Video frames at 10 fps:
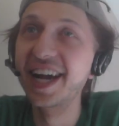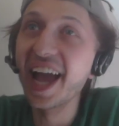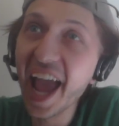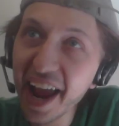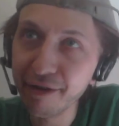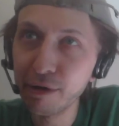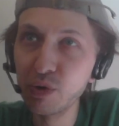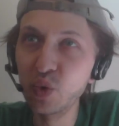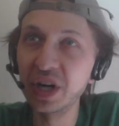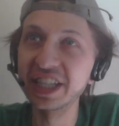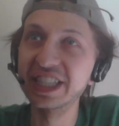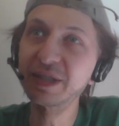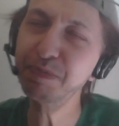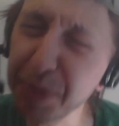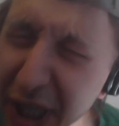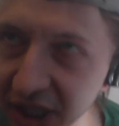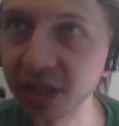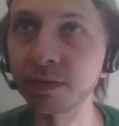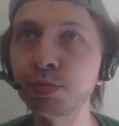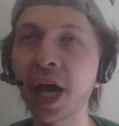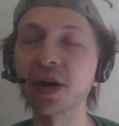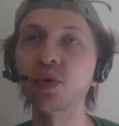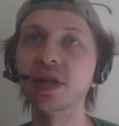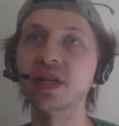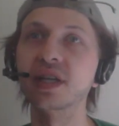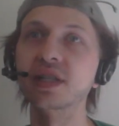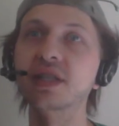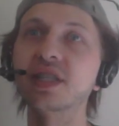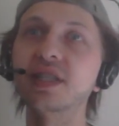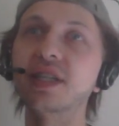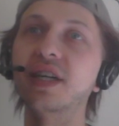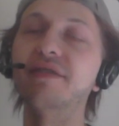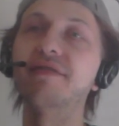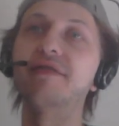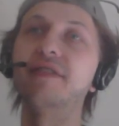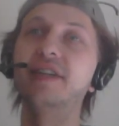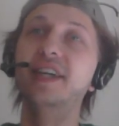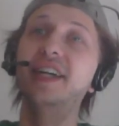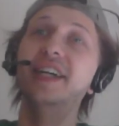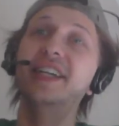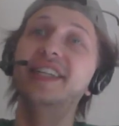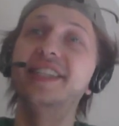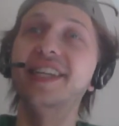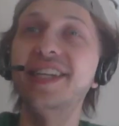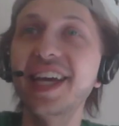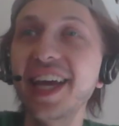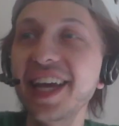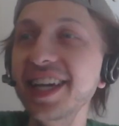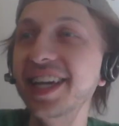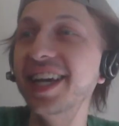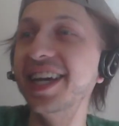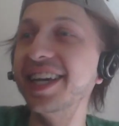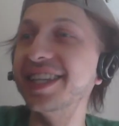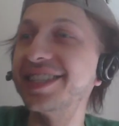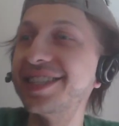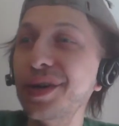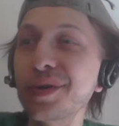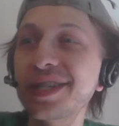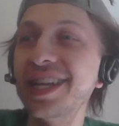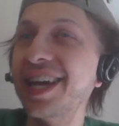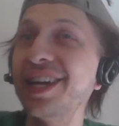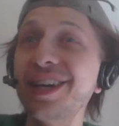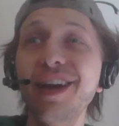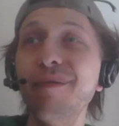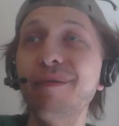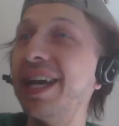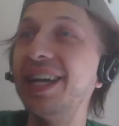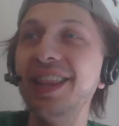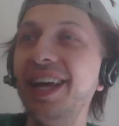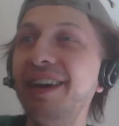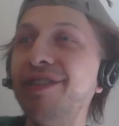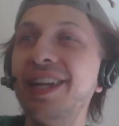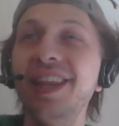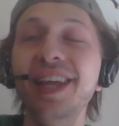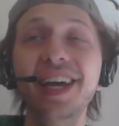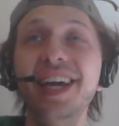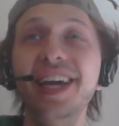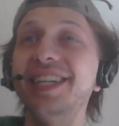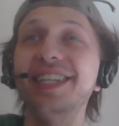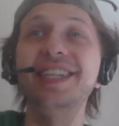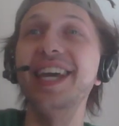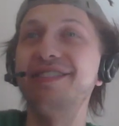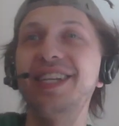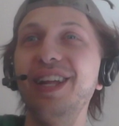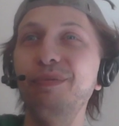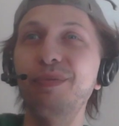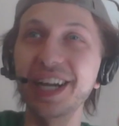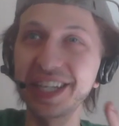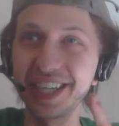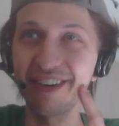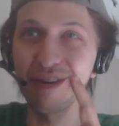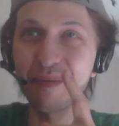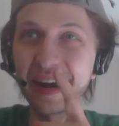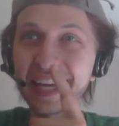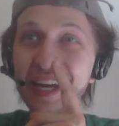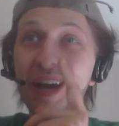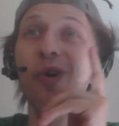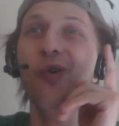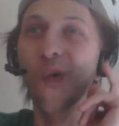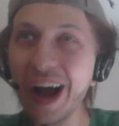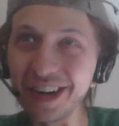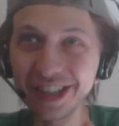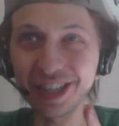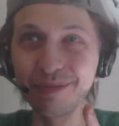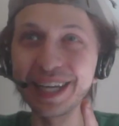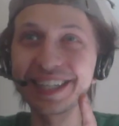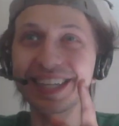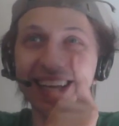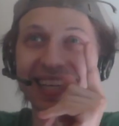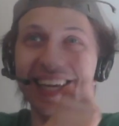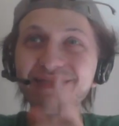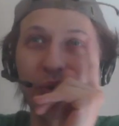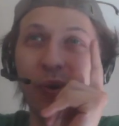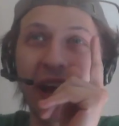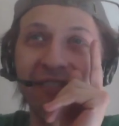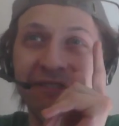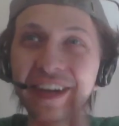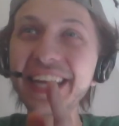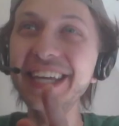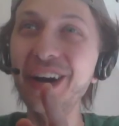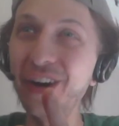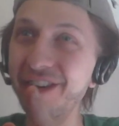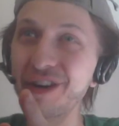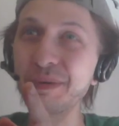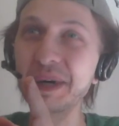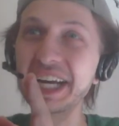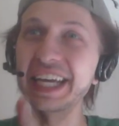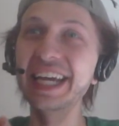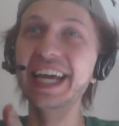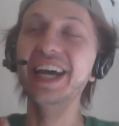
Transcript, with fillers: Hey everyone, it's Button. I'm back with another stuff. Today is Tuesday, May 11th. It's a day of celebration, everybody. Welcome into the giveaway video, everybody.